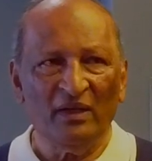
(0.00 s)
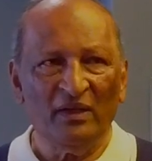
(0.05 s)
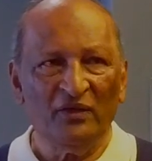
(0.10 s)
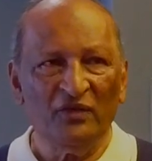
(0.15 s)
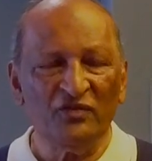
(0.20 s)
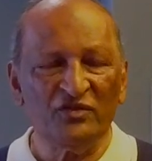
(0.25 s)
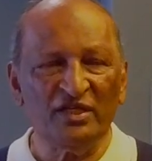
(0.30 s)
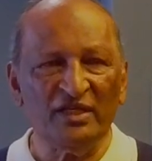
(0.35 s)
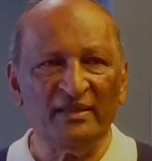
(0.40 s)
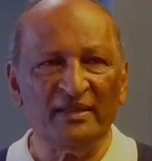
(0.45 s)
You
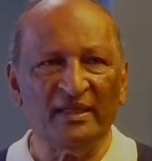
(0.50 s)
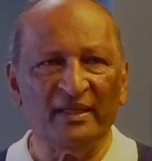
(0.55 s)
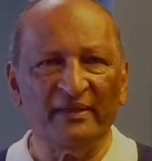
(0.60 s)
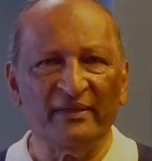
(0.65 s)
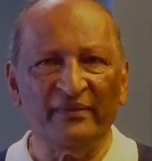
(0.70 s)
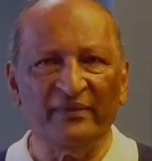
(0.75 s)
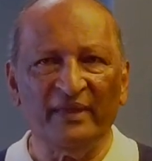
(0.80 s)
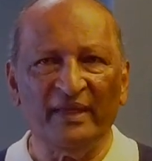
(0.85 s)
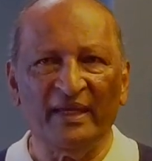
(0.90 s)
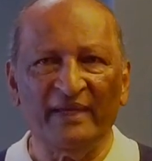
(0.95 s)
see
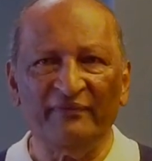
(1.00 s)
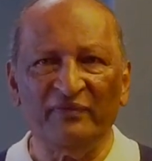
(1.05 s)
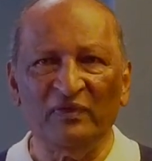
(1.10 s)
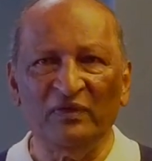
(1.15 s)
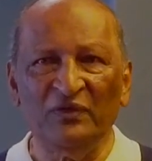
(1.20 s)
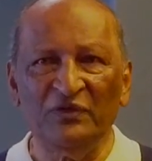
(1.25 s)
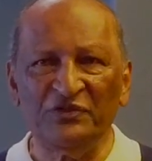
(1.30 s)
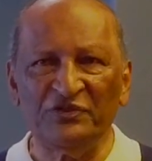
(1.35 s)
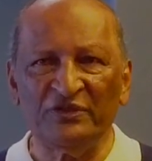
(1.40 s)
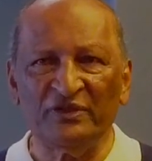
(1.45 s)
the, the
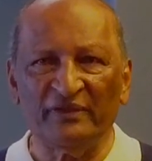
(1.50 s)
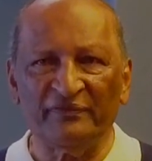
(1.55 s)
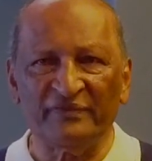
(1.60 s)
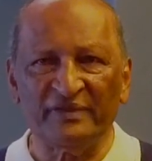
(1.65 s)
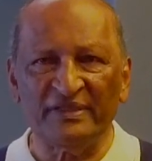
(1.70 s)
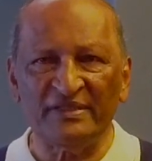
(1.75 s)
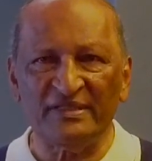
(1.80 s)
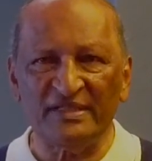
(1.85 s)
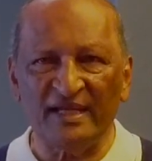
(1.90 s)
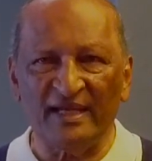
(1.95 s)
evolution of
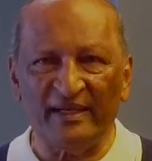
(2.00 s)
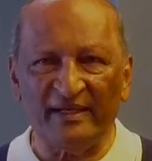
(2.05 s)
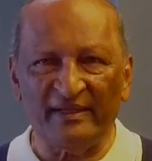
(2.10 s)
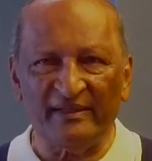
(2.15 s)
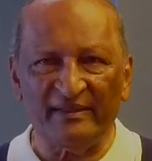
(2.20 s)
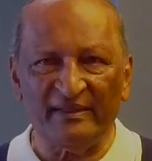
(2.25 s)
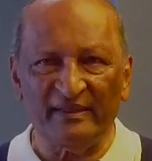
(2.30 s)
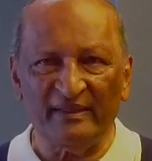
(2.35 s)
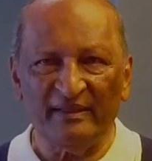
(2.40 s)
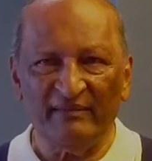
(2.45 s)

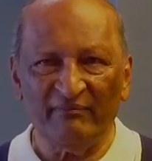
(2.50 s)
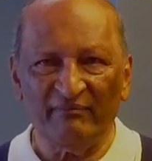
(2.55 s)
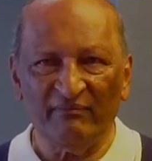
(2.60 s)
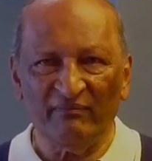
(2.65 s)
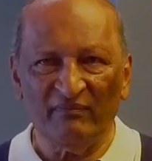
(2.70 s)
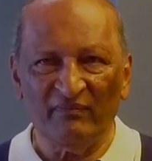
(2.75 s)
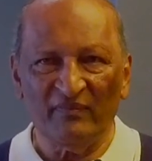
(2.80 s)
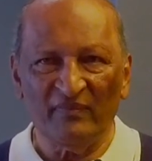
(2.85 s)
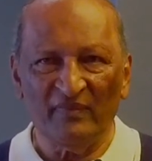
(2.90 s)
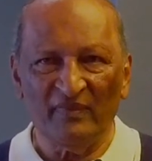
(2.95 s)
Christianity.
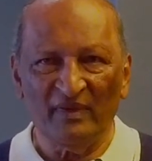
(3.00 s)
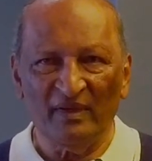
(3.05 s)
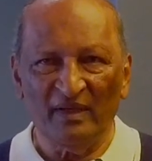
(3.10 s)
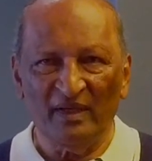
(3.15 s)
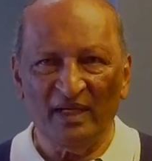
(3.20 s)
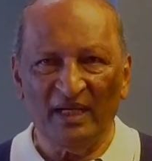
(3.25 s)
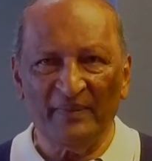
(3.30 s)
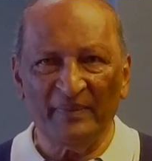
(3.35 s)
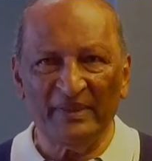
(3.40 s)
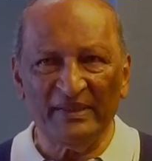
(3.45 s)
Yes.
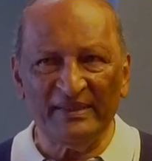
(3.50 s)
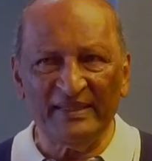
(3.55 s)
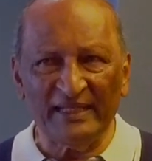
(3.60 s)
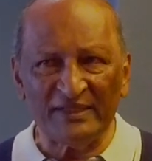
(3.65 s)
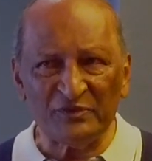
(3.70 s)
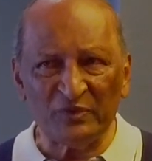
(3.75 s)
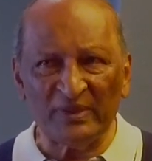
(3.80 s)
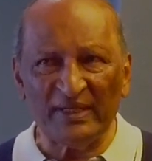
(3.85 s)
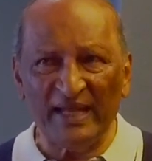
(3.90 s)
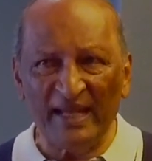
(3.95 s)
I mean,
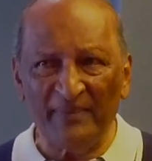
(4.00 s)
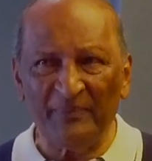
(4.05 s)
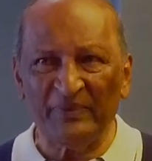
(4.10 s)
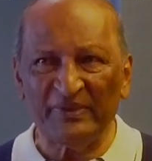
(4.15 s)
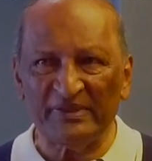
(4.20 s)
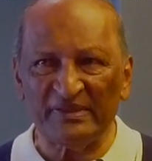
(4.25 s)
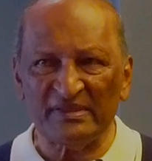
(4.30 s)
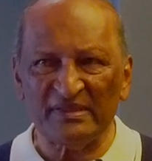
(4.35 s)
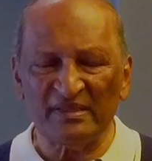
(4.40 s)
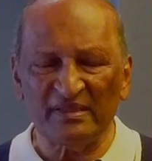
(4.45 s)
that's what
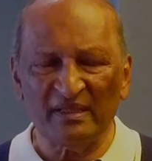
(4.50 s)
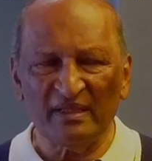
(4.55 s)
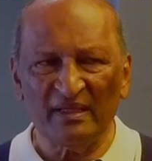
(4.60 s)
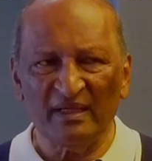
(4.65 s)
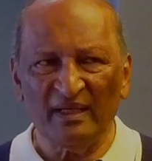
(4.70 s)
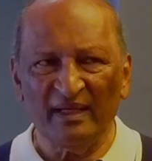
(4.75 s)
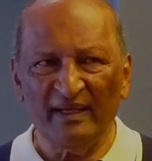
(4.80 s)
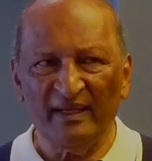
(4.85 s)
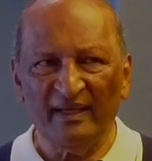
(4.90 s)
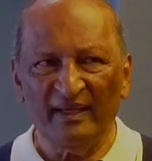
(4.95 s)
happens.
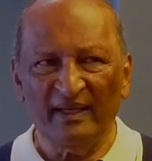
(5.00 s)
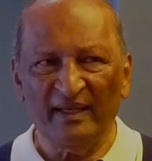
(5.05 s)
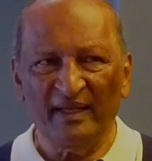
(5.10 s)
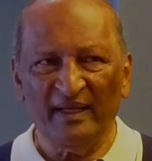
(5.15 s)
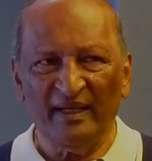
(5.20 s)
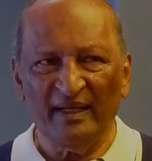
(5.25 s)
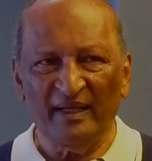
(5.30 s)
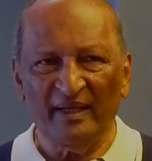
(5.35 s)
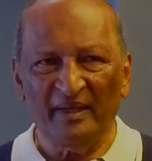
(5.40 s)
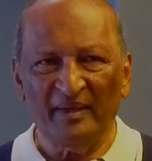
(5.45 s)

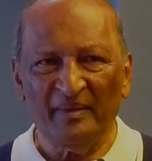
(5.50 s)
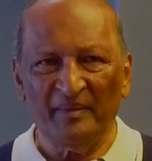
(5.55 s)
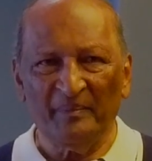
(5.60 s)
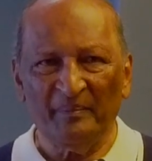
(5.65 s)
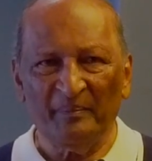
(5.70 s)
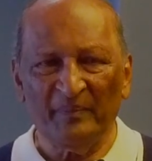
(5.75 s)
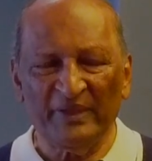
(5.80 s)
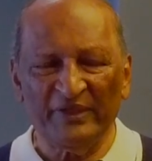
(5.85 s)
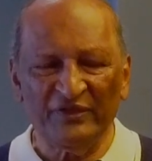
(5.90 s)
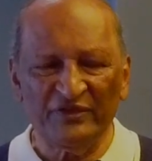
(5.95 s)

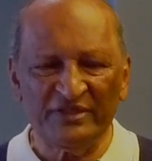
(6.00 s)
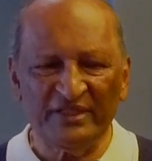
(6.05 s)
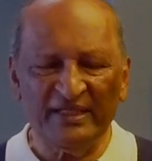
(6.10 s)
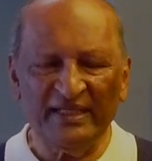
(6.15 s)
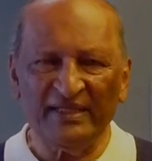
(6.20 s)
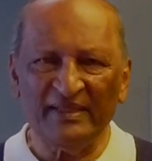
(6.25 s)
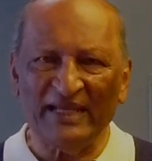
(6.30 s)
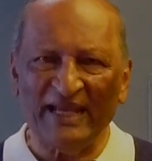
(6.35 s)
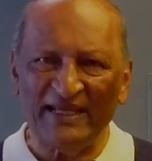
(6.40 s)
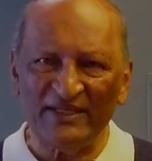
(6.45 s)
But you see,
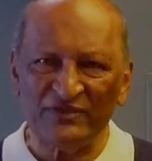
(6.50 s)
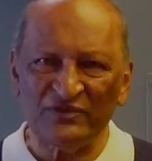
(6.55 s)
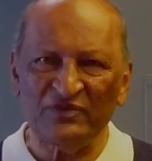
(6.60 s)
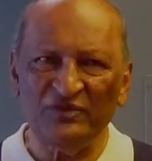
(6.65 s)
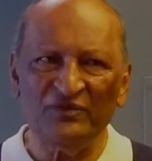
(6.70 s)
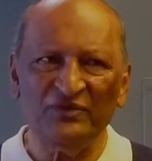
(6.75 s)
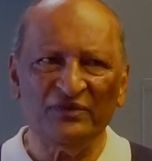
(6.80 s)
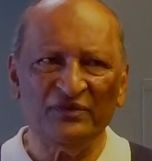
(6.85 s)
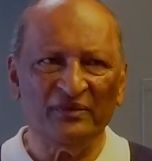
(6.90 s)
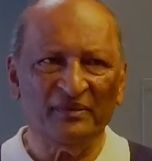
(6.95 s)
it has
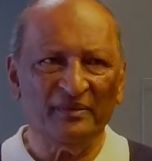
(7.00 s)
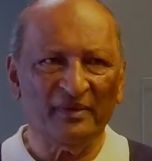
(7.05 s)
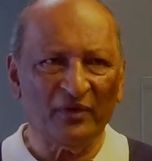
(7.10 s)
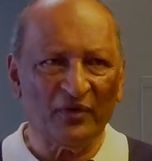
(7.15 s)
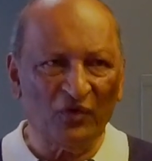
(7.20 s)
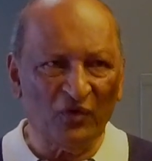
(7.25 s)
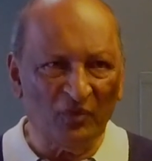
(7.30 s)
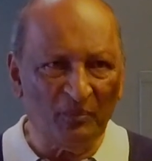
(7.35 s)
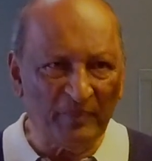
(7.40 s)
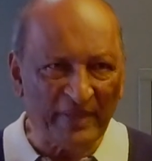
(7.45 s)
to
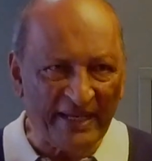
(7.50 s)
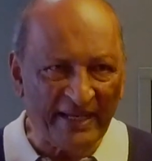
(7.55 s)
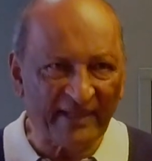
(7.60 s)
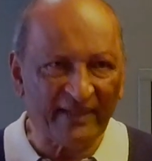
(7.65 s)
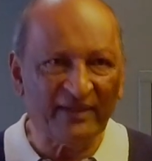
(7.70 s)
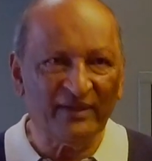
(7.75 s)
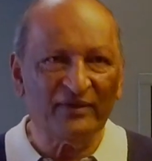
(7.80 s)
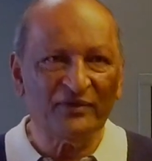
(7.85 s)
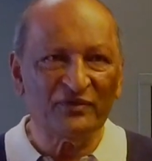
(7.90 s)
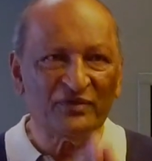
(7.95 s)
go
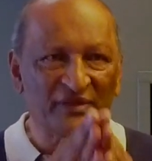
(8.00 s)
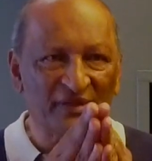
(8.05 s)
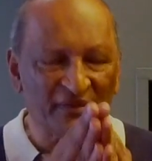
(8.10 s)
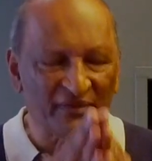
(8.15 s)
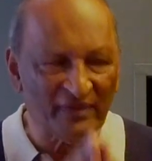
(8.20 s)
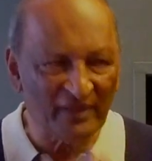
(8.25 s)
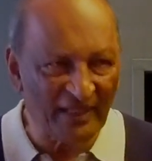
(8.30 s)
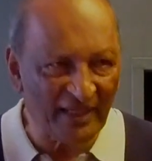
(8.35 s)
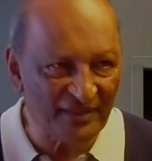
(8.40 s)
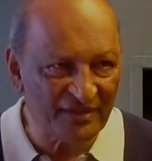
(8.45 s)
back to the
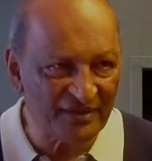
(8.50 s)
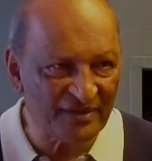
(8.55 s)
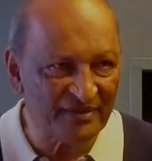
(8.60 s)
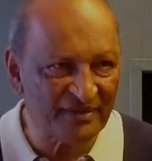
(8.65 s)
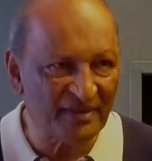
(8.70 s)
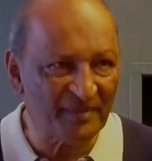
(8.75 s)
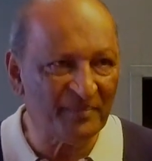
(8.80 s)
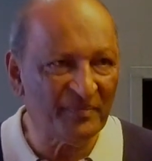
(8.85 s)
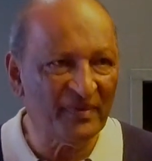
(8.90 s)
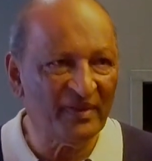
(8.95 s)

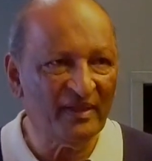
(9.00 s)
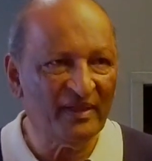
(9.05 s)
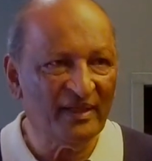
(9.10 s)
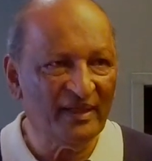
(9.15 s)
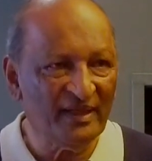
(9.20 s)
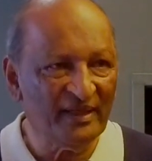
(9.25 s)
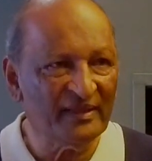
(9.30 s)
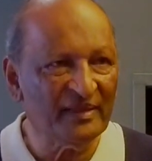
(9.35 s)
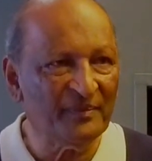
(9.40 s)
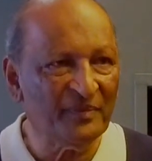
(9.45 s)
relationship
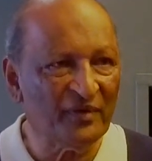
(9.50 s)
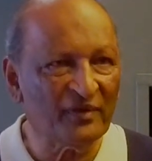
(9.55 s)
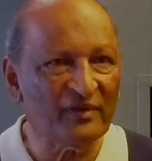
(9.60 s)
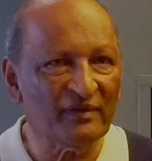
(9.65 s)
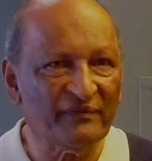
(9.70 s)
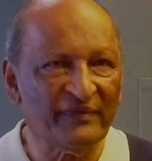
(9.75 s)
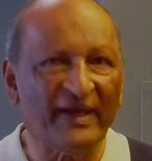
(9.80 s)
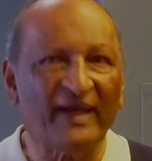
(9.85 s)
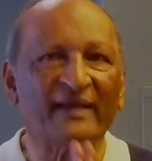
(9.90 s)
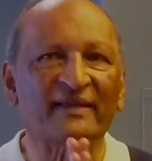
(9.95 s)
in the book
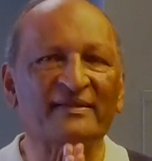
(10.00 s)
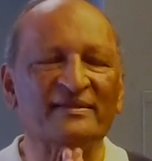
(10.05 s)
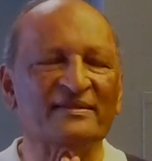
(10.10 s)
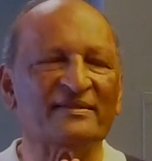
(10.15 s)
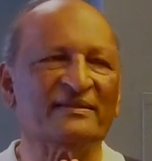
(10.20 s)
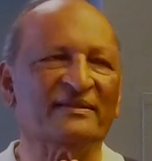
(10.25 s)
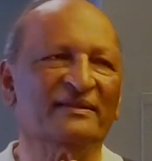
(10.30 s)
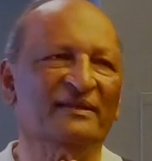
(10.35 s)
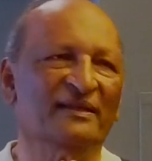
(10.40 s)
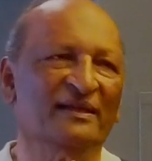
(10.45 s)
of
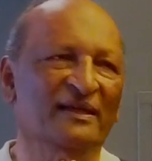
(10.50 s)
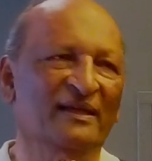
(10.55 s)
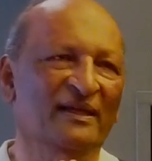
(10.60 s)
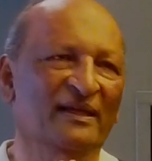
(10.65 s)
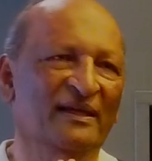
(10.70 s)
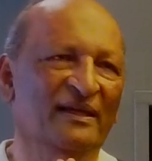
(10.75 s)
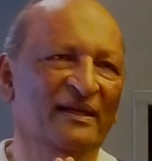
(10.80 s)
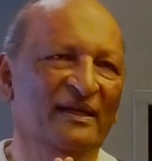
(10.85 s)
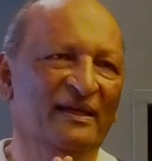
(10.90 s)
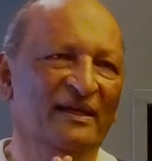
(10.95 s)
Acts.
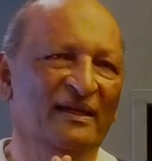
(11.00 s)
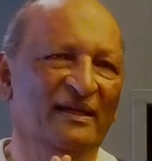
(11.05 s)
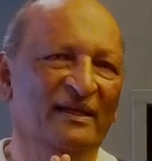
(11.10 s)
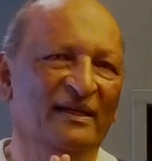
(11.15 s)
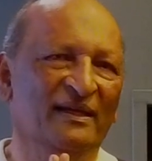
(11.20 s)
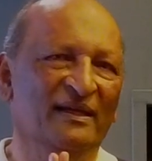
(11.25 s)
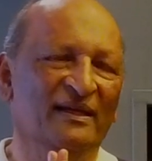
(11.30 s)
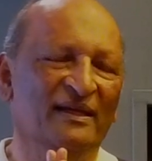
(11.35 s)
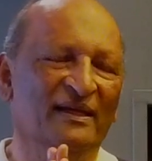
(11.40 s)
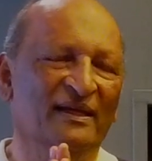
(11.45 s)

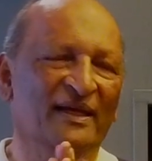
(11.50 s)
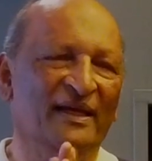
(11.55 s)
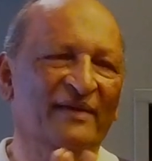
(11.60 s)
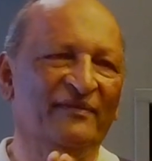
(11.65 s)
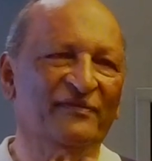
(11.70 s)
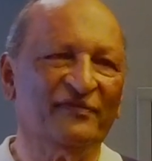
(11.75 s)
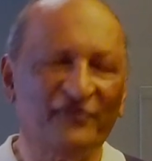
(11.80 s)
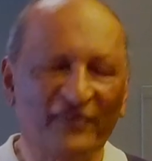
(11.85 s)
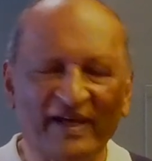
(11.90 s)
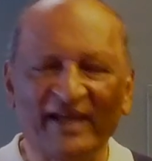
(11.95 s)
And
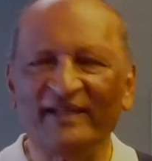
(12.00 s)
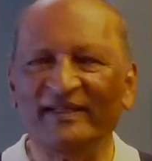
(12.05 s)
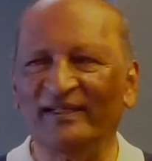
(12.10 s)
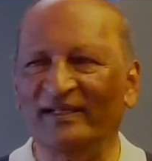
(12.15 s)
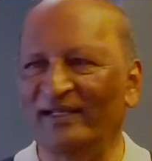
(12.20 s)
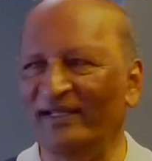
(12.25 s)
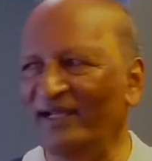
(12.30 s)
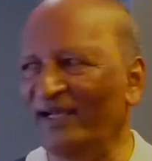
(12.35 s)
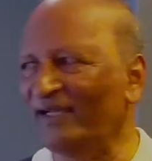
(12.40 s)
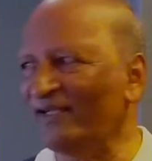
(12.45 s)

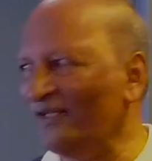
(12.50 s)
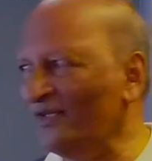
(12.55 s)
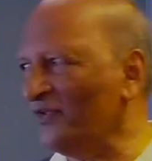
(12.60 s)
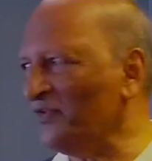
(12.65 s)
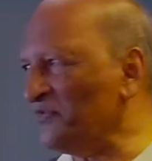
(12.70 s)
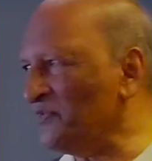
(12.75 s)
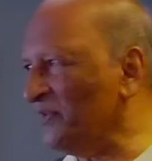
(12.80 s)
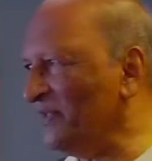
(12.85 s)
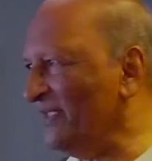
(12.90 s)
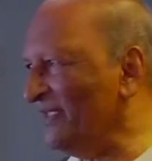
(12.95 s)
finally, I
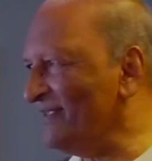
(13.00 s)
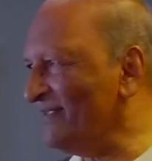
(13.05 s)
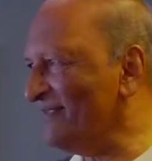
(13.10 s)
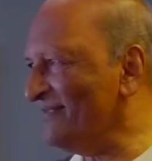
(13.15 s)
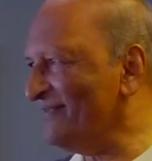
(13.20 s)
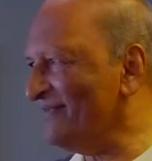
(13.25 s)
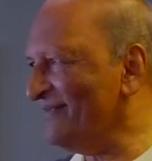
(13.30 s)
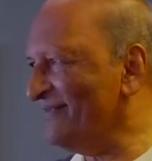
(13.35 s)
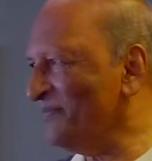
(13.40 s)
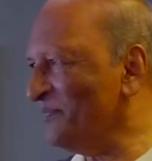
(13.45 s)
close with this,
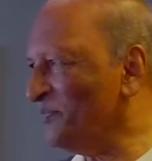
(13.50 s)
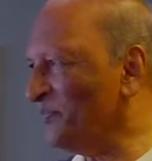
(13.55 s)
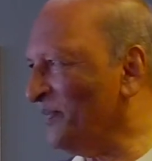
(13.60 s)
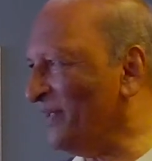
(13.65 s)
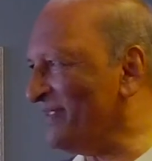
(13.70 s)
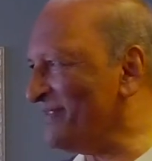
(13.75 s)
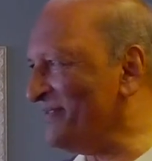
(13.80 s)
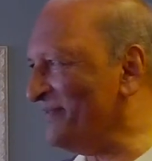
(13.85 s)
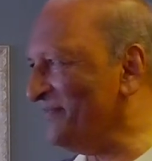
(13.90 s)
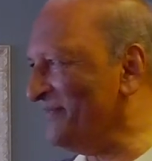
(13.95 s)

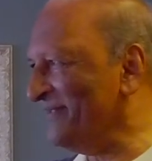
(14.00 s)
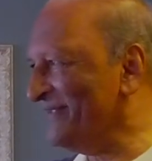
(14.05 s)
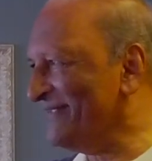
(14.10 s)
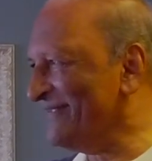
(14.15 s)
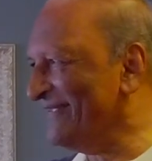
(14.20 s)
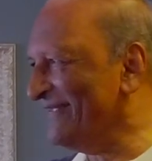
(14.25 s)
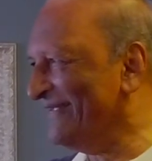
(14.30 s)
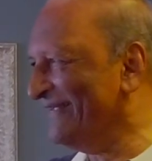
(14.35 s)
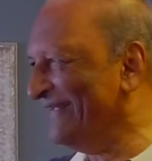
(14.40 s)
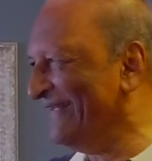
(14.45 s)
Pastor
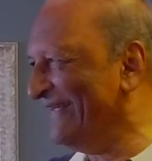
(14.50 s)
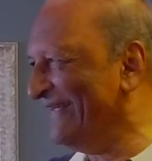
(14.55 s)
Vince.